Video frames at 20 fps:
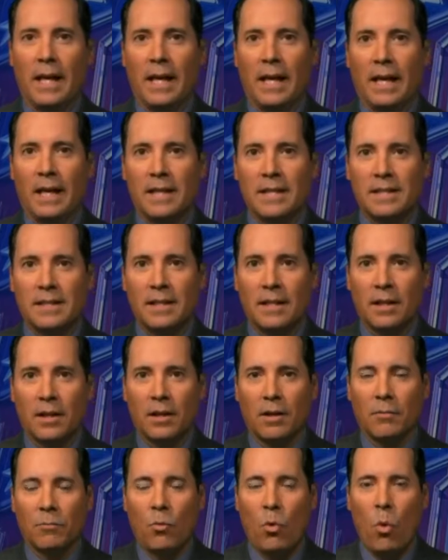His
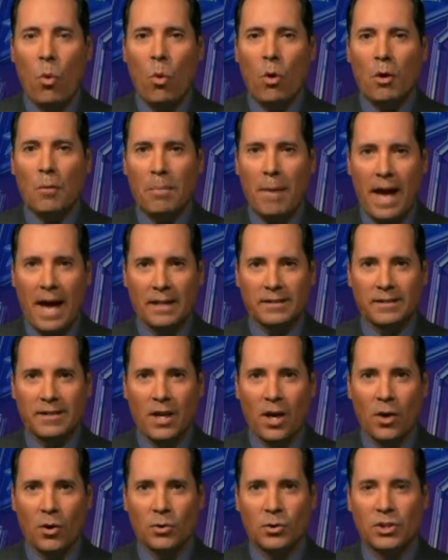quarterback's
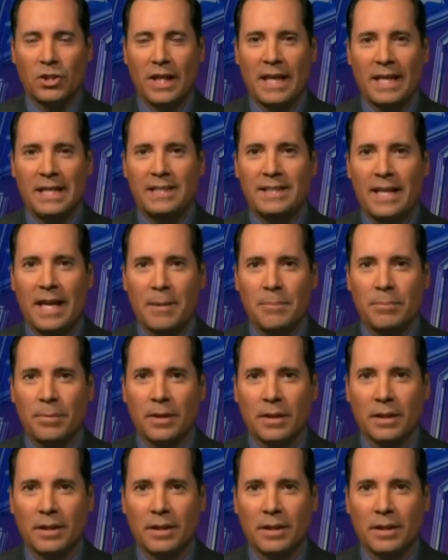coach in Tampa,